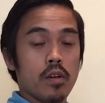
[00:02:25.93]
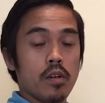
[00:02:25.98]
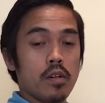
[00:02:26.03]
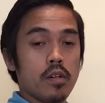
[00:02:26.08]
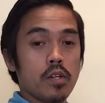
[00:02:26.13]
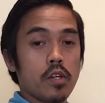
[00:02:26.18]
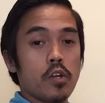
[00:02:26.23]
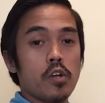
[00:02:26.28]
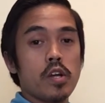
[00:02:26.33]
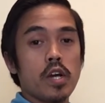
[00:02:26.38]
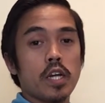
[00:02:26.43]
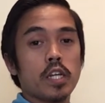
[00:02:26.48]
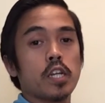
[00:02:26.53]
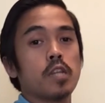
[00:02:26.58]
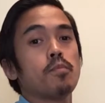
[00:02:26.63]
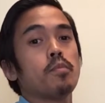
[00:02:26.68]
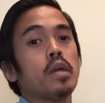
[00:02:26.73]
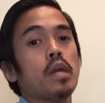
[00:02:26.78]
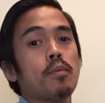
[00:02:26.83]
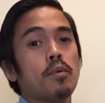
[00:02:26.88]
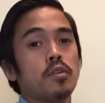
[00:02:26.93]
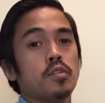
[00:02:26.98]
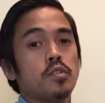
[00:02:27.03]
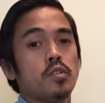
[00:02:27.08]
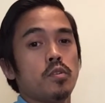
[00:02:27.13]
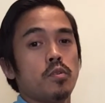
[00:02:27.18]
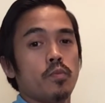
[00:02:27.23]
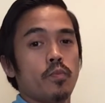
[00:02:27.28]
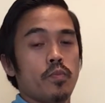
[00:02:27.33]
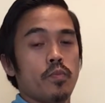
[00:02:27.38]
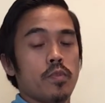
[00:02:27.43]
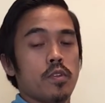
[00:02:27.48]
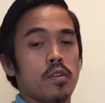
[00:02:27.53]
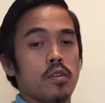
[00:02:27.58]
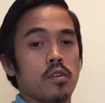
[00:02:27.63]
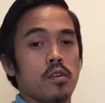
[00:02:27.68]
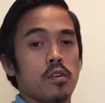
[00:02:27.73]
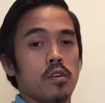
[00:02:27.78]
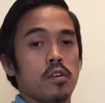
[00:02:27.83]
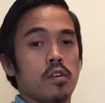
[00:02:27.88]
you're not going to be able to,
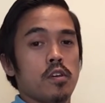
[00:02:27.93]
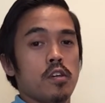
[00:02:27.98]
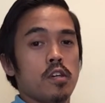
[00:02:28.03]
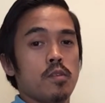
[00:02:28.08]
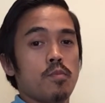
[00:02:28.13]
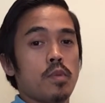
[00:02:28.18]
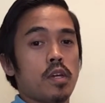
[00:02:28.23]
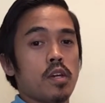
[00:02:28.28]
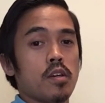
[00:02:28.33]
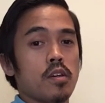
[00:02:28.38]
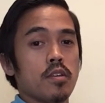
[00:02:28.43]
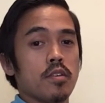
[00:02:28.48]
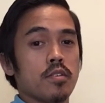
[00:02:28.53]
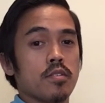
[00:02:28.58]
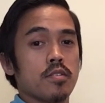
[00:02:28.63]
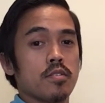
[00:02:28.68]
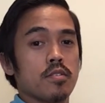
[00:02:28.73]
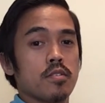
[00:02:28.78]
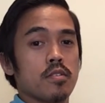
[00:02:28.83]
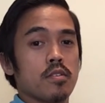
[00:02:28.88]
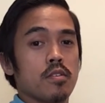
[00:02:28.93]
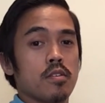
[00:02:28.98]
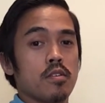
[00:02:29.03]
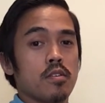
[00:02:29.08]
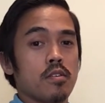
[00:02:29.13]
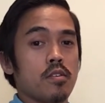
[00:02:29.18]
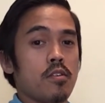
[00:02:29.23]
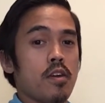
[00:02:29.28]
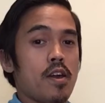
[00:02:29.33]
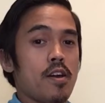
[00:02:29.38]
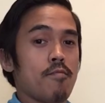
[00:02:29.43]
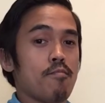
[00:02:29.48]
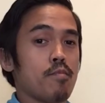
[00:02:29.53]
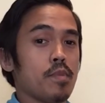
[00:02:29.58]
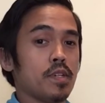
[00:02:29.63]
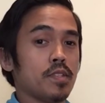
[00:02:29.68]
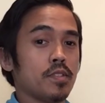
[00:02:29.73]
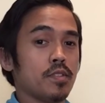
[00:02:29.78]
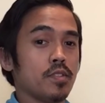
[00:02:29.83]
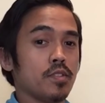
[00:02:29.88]
because you have
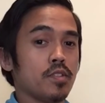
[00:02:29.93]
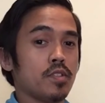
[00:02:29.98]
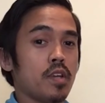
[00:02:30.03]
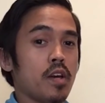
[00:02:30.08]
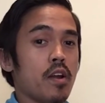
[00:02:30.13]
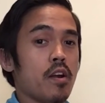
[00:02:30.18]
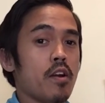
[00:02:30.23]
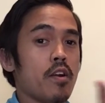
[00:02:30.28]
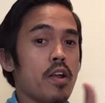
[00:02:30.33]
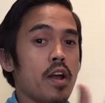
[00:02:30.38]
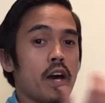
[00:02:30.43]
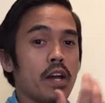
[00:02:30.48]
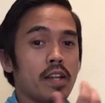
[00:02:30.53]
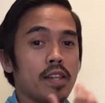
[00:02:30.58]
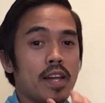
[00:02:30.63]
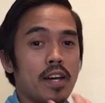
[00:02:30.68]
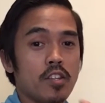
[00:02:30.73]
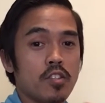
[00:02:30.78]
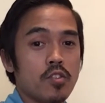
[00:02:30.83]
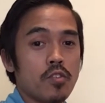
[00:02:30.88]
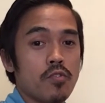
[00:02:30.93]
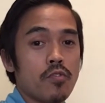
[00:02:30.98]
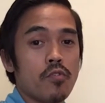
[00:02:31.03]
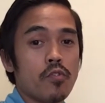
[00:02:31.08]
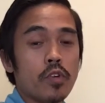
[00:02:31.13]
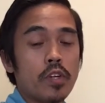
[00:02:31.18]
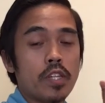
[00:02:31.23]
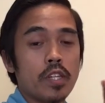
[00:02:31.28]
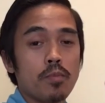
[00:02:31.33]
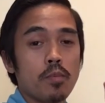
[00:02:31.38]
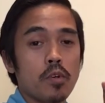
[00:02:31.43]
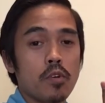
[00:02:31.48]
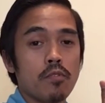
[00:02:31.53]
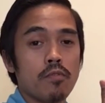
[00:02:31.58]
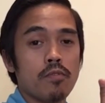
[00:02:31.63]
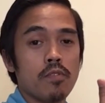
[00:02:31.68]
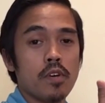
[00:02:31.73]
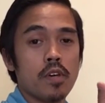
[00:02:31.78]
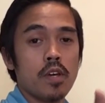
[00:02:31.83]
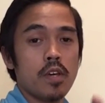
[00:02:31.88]
muscles that are not allowed to freely move,
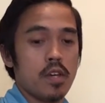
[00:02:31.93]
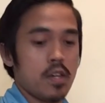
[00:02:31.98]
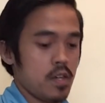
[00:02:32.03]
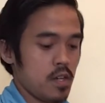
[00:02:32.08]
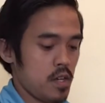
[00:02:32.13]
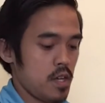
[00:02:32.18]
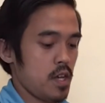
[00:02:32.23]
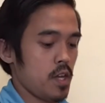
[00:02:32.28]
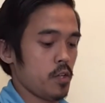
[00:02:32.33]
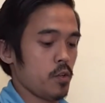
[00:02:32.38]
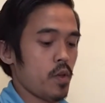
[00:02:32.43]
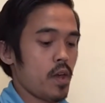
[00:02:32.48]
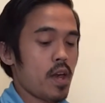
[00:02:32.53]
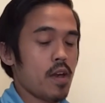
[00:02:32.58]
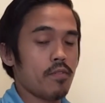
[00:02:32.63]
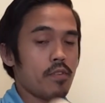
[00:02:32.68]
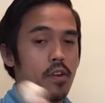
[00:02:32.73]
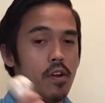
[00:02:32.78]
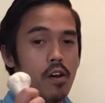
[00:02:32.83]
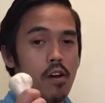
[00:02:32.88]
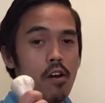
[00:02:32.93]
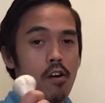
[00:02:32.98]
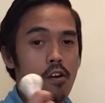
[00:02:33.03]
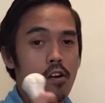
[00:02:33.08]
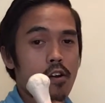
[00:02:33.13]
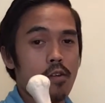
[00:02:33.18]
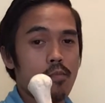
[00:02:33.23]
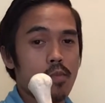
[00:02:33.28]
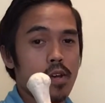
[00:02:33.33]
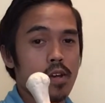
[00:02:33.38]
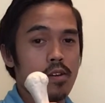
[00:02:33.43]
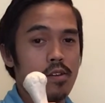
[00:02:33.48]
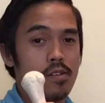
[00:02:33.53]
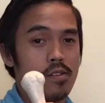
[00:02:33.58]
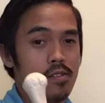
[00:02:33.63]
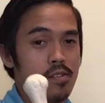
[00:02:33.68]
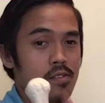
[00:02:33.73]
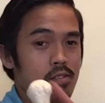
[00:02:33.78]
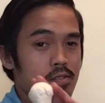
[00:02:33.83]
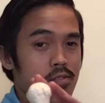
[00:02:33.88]
and you have an arm
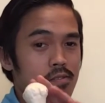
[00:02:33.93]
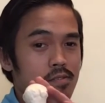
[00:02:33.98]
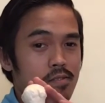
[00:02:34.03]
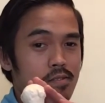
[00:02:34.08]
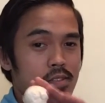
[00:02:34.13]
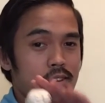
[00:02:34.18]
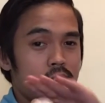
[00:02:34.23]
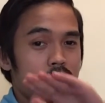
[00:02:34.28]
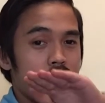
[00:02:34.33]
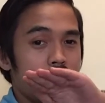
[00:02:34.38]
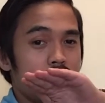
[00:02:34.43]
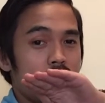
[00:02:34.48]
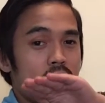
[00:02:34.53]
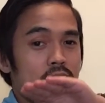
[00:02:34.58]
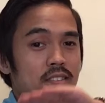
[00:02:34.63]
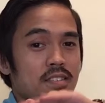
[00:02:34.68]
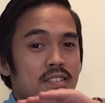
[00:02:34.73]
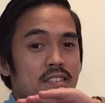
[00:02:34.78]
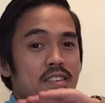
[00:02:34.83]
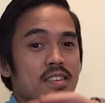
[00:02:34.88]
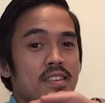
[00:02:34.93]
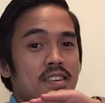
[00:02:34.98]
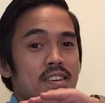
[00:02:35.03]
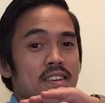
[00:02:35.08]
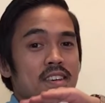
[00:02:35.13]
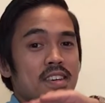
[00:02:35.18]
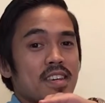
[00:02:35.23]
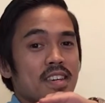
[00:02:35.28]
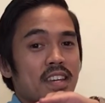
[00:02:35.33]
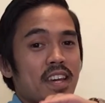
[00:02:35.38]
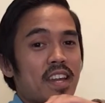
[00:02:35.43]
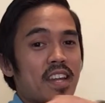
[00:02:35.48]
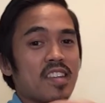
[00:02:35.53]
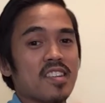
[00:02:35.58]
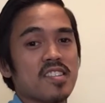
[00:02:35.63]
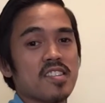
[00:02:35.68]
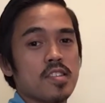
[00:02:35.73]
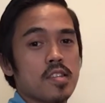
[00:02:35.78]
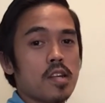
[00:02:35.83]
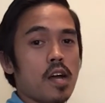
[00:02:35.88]
that's getting
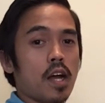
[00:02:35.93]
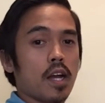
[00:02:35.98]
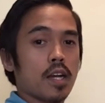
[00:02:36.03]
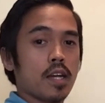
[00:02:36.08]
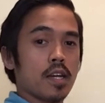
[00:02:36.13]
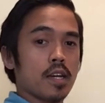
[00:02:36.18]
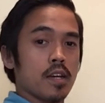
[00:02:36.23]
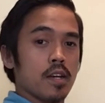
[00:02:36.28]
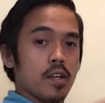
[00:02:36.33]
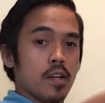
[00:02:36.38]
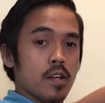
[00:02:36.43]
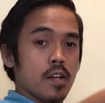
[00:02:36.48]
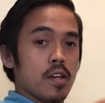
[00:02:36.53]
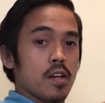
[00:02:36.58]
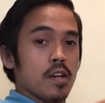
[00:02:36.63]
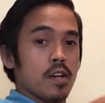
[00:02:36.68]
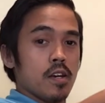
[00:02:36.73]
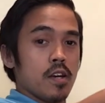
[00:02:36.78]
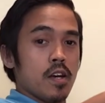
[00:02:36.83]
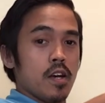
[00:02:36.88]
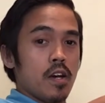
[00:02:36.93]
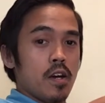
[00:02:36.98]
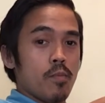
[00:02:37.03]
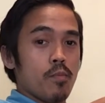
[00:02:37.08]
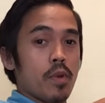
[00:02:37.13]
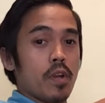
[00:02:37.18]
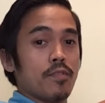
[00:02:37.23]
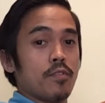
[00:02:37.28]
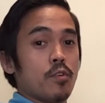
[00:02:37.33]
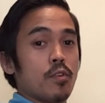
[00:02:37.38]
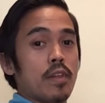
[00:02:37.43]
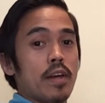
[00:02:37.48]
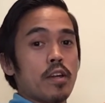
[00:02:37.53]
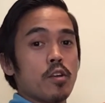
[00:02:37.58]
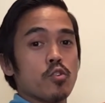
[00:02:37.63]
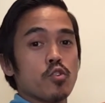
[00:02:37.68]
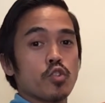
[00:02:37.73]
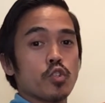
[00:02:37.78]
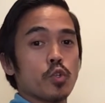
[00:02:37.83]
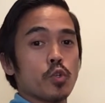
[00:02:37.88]
stuck. But if you let your
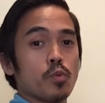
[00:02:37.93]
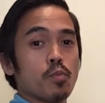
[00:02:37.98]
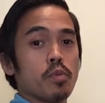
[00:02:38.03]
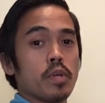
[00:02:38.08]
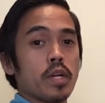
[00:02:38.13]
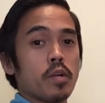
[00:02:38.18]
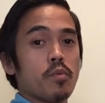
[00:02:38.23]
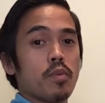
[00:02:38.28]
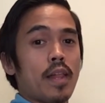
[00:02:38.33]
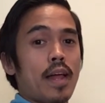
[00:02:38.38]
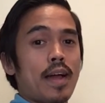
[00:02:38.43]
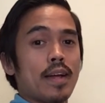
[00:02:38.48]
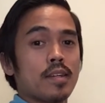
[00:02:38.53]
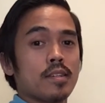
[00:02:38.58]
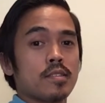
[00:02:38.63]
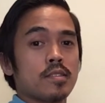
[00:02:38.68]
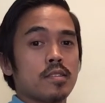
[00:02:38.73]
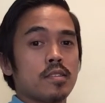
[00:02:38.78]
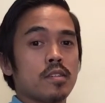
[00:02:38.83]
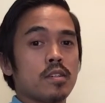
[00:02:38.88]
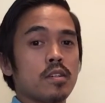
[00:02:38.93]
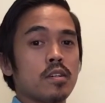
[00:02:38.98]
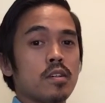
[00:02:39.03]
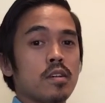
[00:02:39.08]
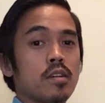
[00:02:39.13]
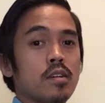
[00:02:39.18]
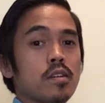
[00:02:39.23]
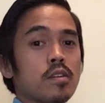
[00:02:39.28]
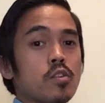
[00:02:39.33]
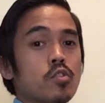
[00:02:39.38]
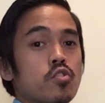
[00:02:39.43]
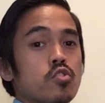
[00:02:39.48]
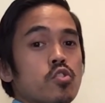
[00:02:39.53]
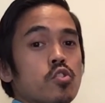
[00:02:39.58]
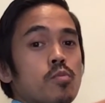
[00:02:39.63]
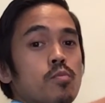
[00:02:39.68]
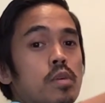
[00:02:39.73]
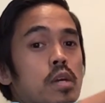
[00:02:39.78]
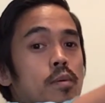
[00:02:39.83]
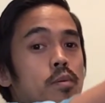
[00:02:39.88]
shoulder blade relax, you should
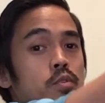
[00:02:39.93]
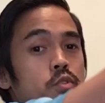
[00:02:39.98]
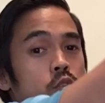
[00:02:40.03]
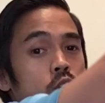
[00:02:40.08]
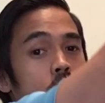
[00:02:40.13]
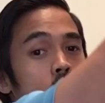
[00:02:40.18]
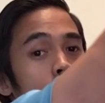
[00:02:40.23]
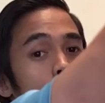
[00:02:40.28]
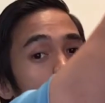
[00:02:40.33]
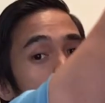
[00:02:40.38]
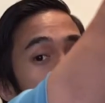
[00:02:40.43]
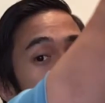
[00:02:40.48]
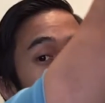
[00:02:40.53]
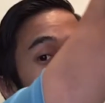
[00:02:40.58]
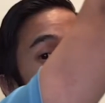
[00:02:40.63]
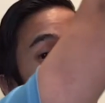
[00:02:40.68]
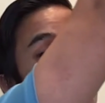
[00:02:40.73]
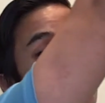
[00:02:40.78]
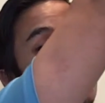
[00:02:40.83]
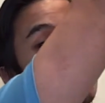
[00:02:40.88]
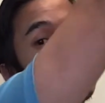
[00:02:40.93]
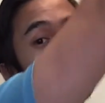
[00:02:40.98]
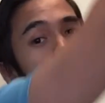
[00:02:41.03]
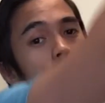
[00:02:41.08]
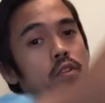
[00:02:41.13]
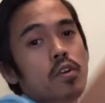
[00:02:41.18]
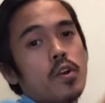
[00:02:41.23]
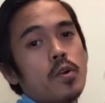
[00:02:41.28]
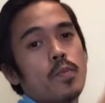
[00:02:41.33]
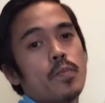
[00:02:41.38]
be able to go a little further.